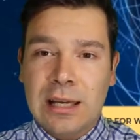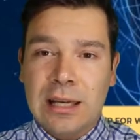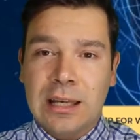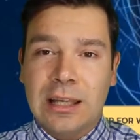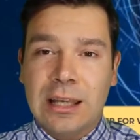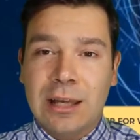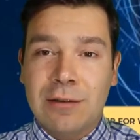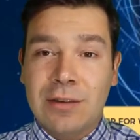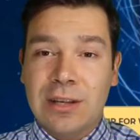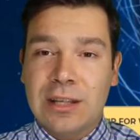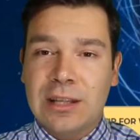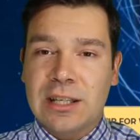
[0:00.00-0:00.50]

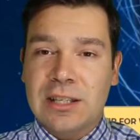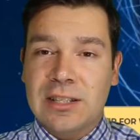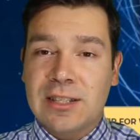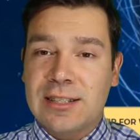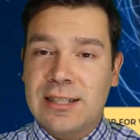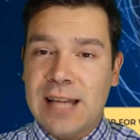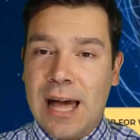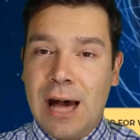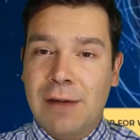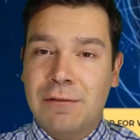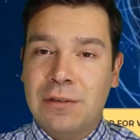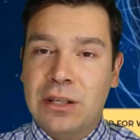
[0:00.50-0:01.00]
giving the
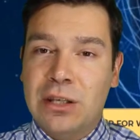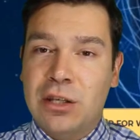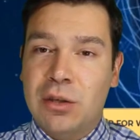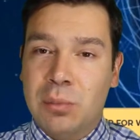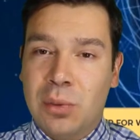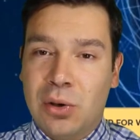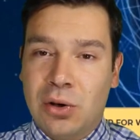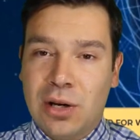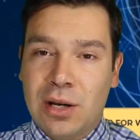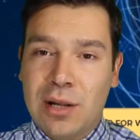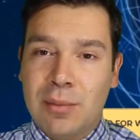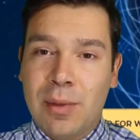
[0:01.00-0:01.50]
savvy
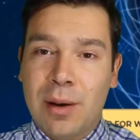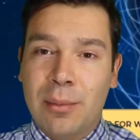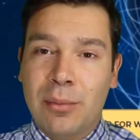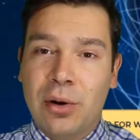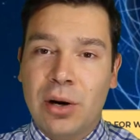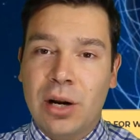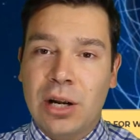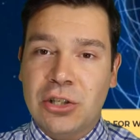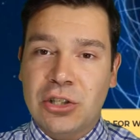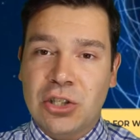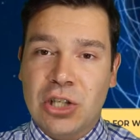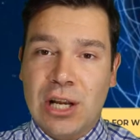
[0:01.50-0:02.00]
community member
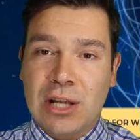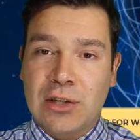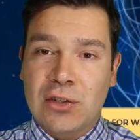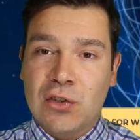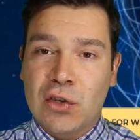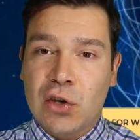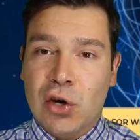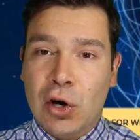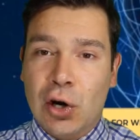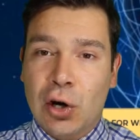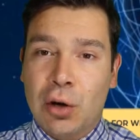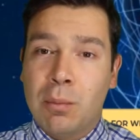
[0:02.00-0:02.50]
a chance
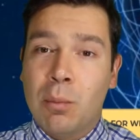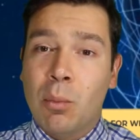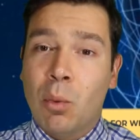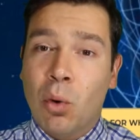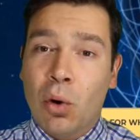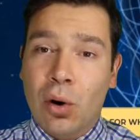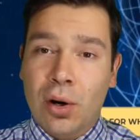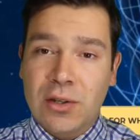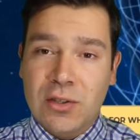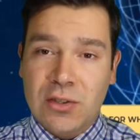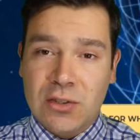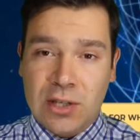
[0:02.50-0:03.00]
to earn
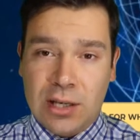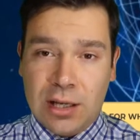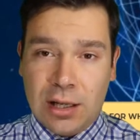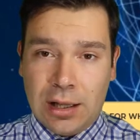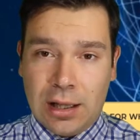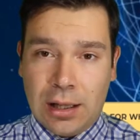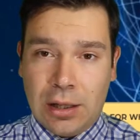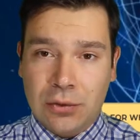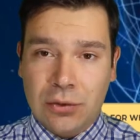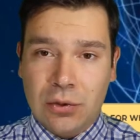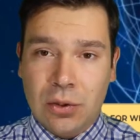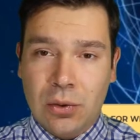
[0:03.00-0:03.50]
more
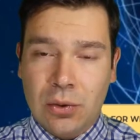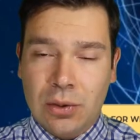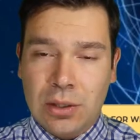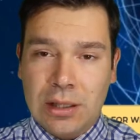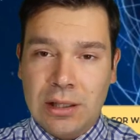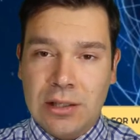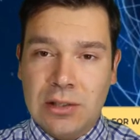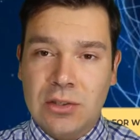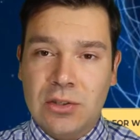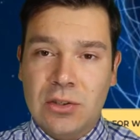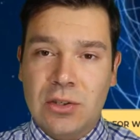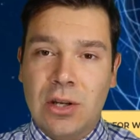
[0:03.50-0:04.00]
CLL
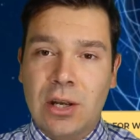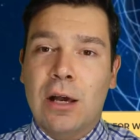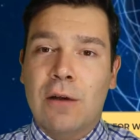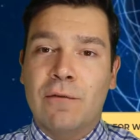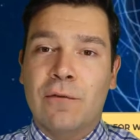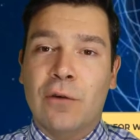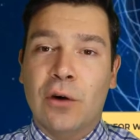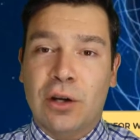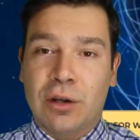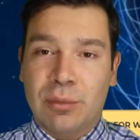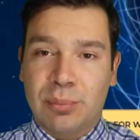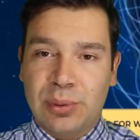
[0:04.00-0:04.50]
tokens
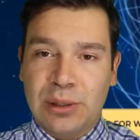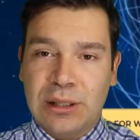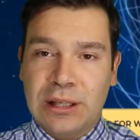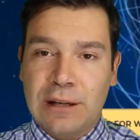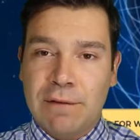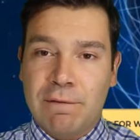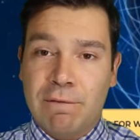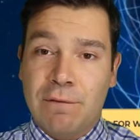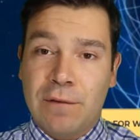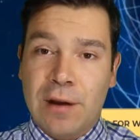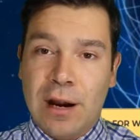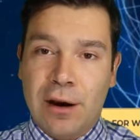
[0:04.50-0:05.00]
for
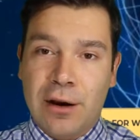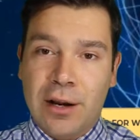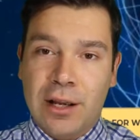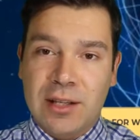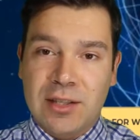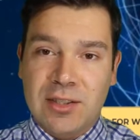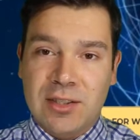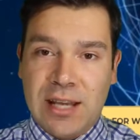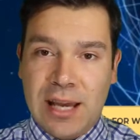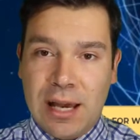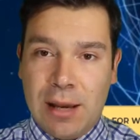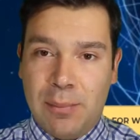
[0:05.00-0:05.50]
completing
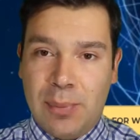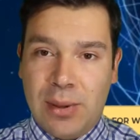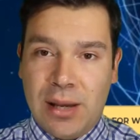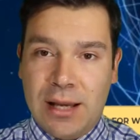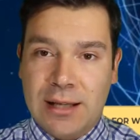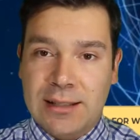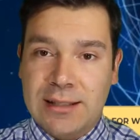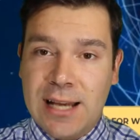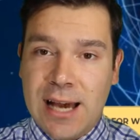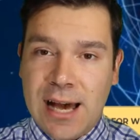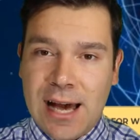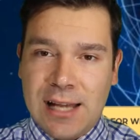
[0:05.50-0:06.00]
various
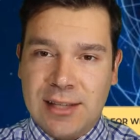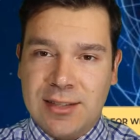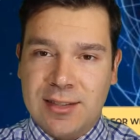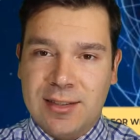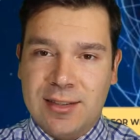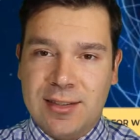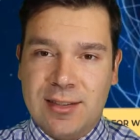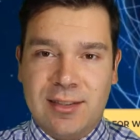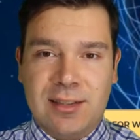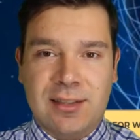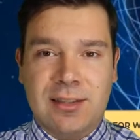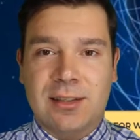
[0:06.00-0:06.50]
campaign
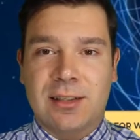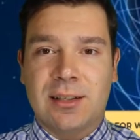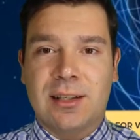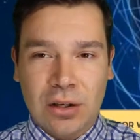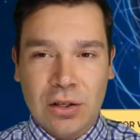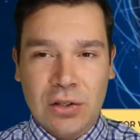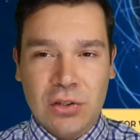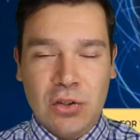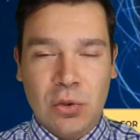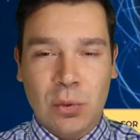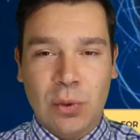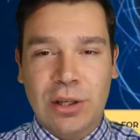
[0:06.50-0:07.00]
tasks.
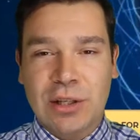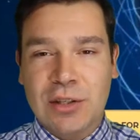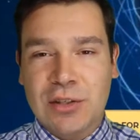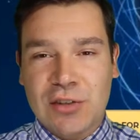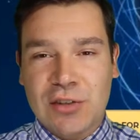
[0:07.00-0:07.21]
So we can